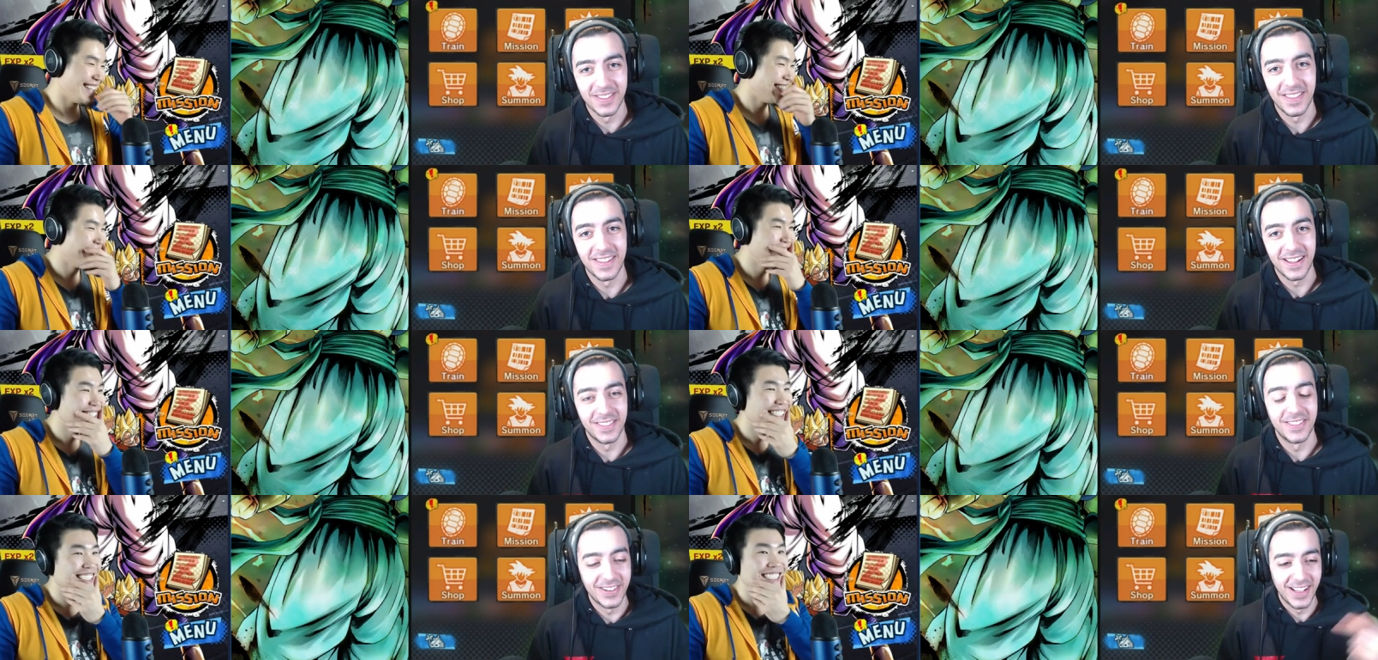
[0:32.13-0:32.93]
Speaker 1: than the
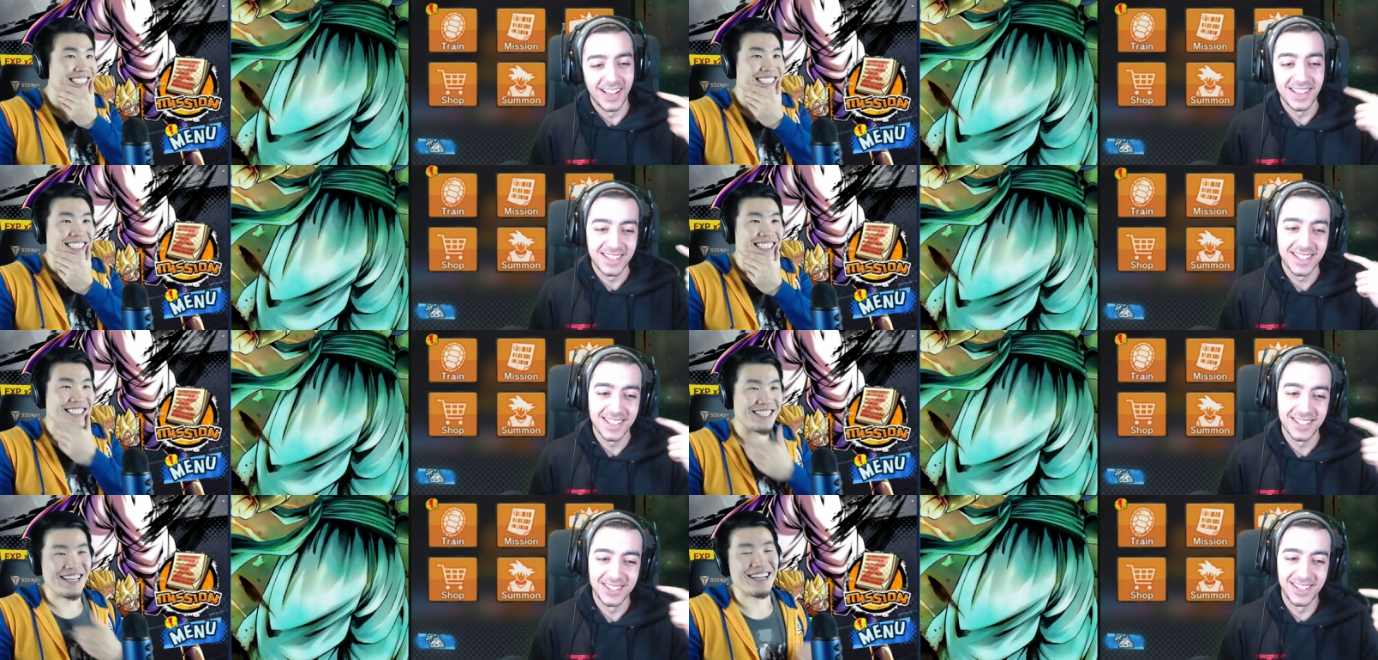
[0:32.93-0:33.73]
other, guys.
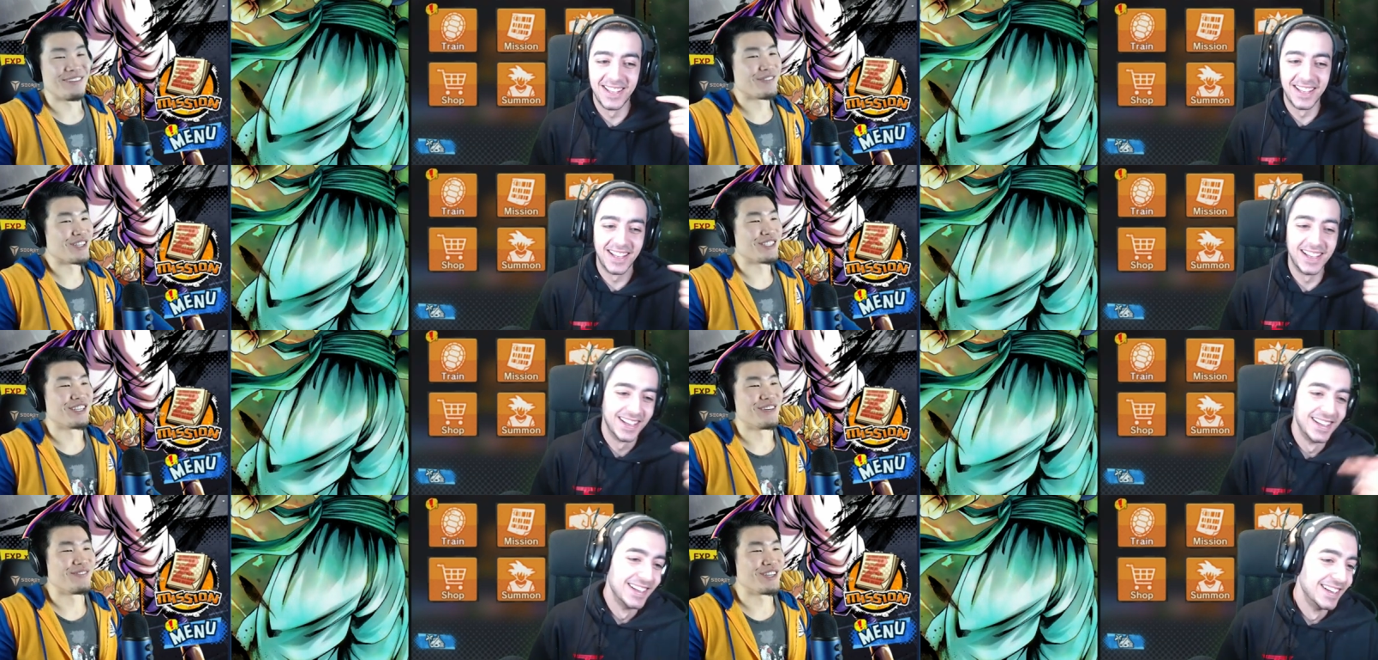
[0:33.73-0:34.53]
Yeah, for
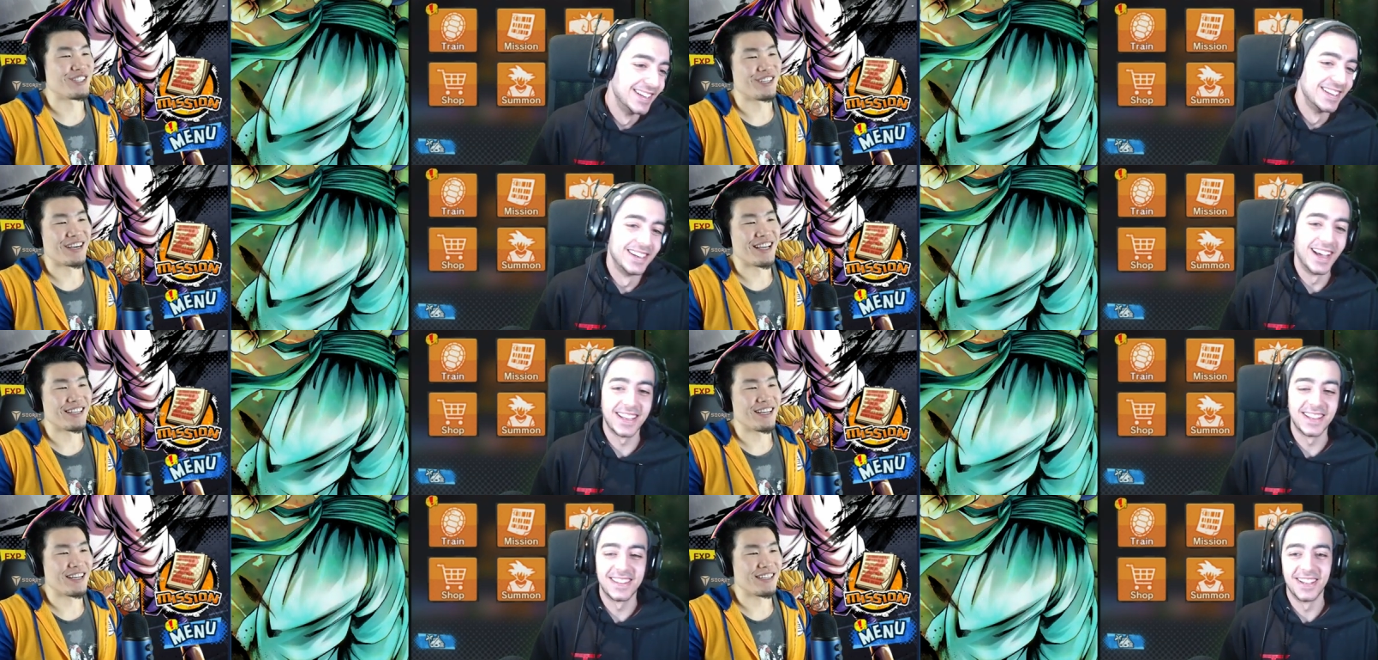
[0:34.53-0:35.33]
sure, for sure. And I
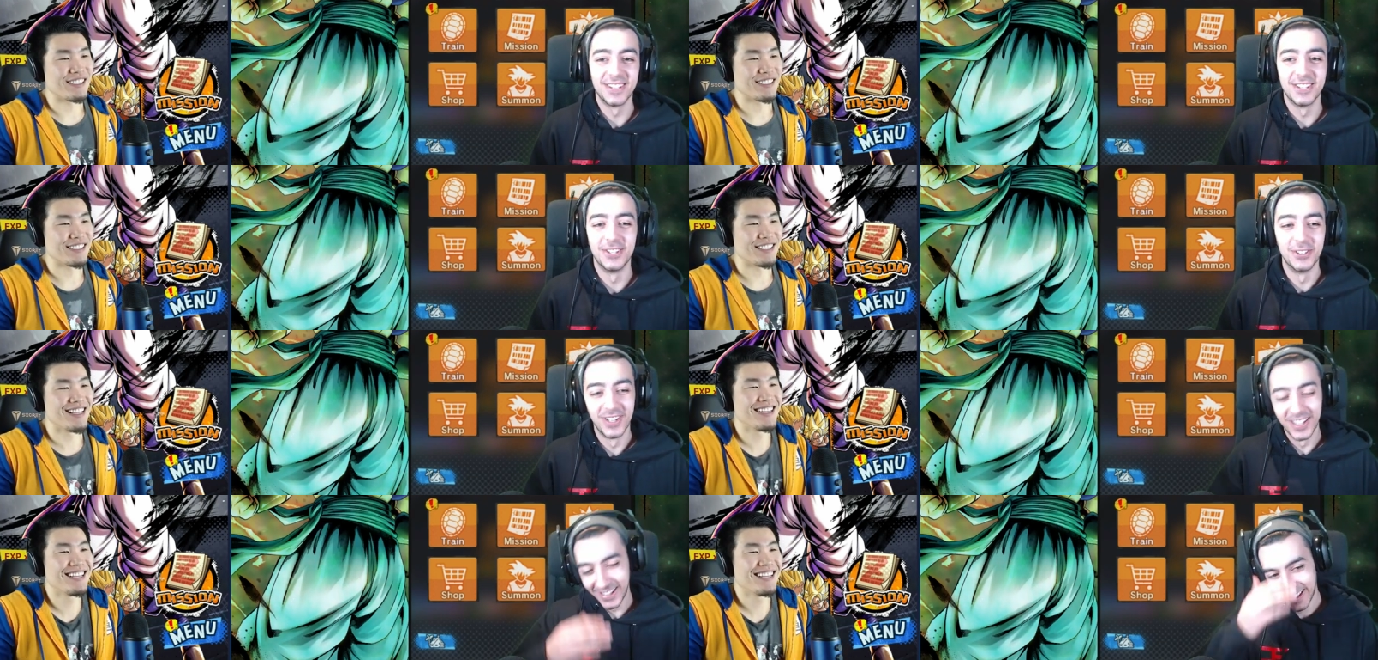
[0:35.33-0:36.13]
can tell you
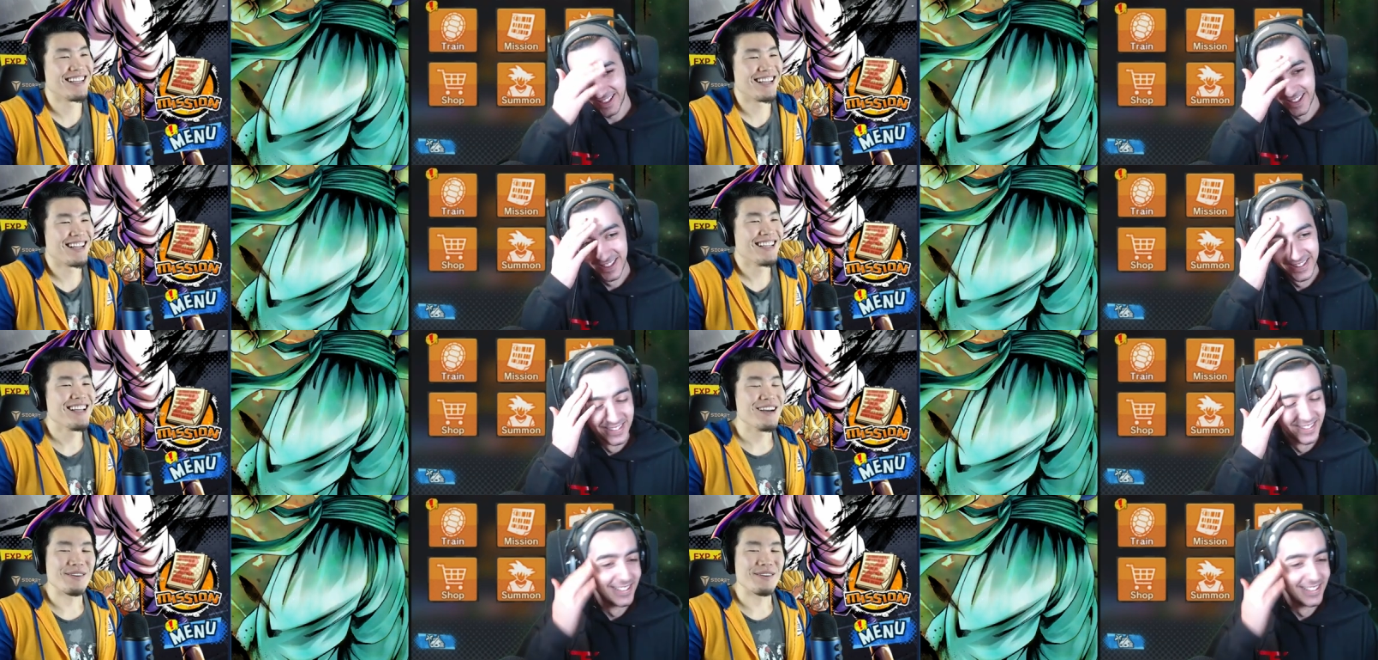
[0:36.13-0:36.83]
who.